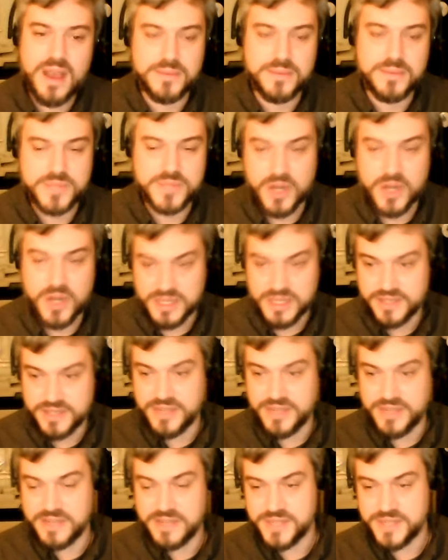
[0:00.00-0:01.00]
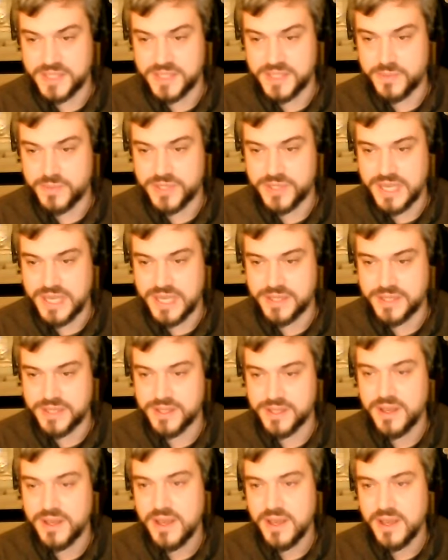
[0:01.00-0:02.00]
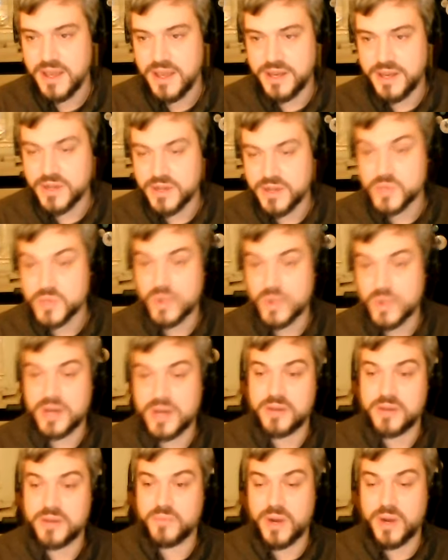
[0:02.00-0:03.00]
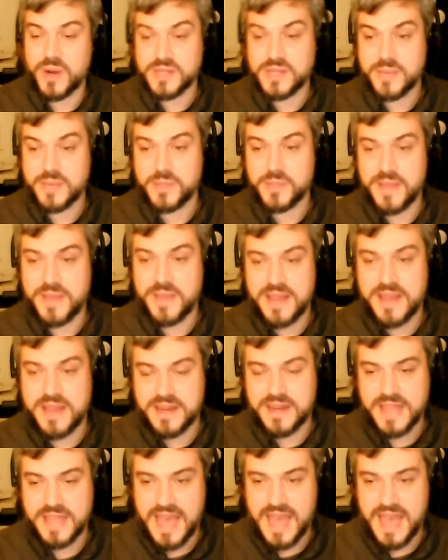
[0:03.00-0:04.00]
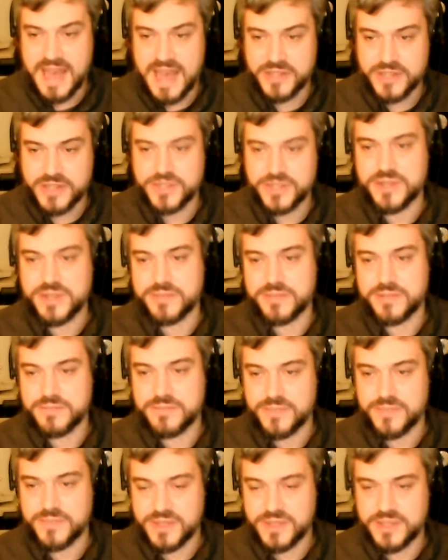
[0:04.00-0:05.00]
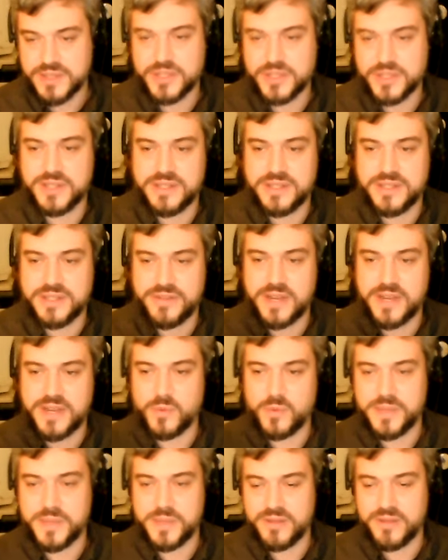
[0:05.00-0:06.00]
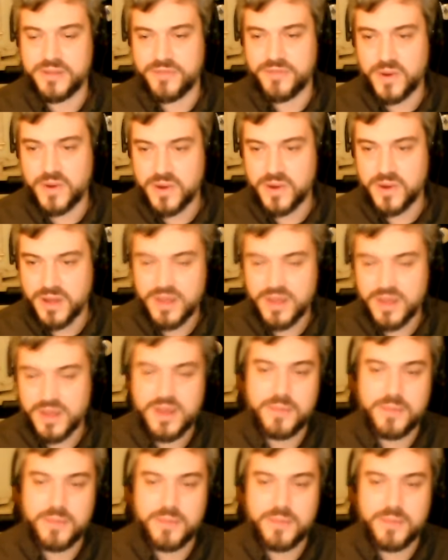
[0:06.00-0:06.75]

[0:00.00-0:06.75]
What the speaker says: Target dividend of 6%. In years where we aren't able to pay that in cash, then essentially the dividend will be deferred,